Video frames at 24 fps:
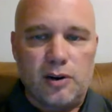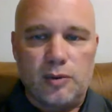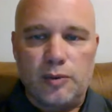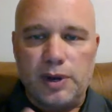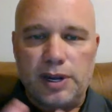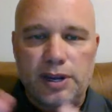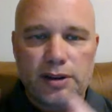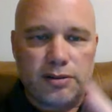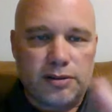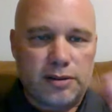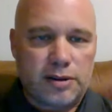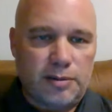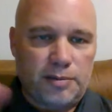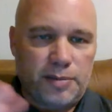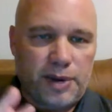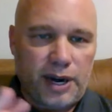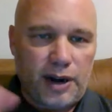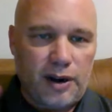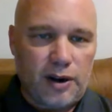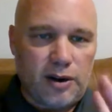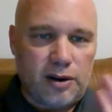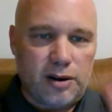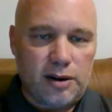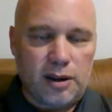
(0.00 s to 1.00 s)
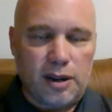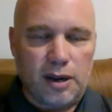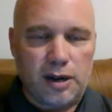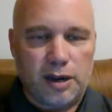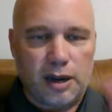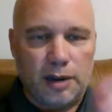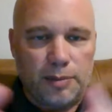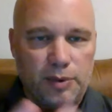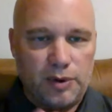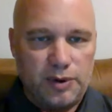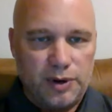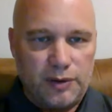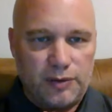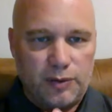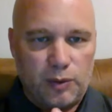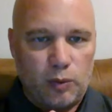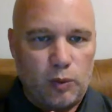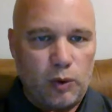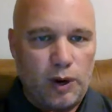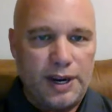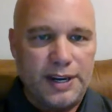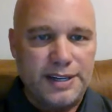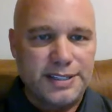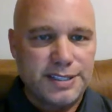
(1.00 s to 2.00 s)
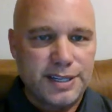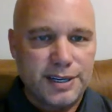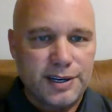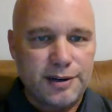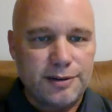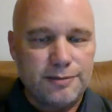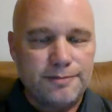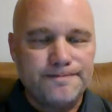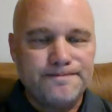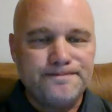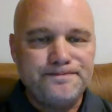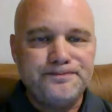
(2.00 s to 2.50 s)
We can compare it in a couple of different ways here.